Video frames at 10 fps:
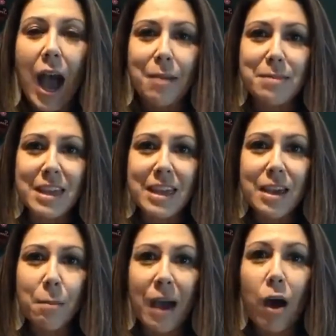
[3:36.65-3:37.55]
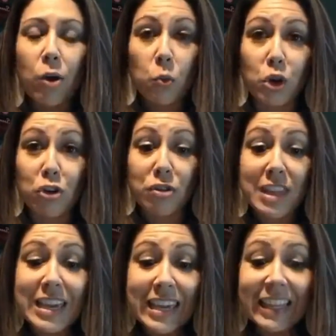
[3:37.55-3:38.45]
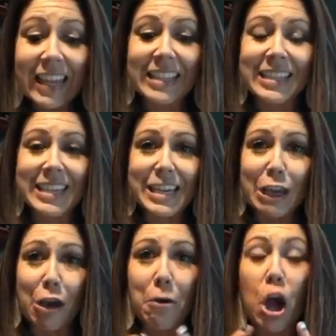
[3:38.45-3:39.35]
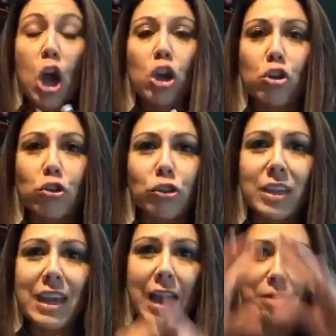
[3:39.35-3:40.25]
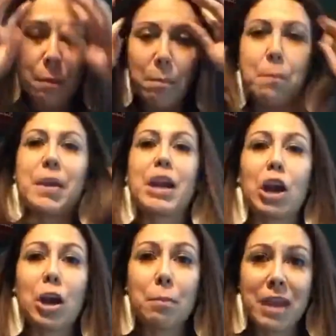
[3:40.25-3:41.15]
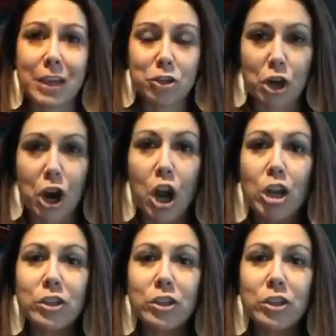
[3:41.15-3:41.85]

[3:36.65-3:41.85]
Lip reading: I'm thinking about, and when you're thinking like a CEO, you're looking at the bigger picture.